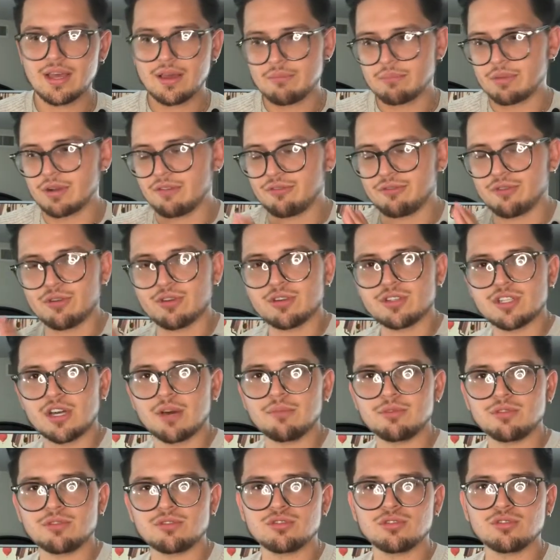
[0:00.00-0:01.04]
But if you're a
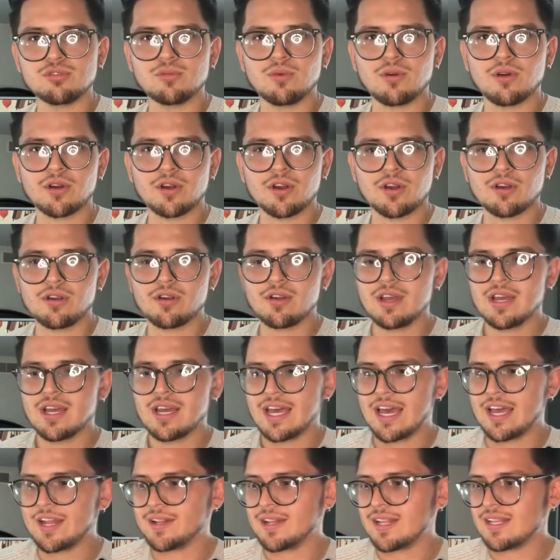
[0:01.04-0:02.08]
W-2 worker,
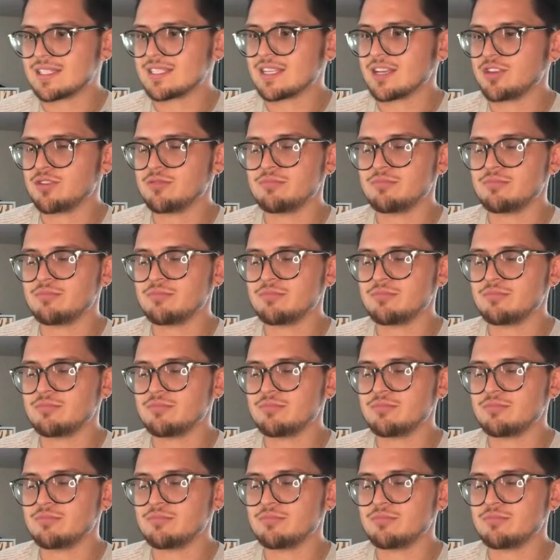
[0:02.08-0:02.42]
and let's say you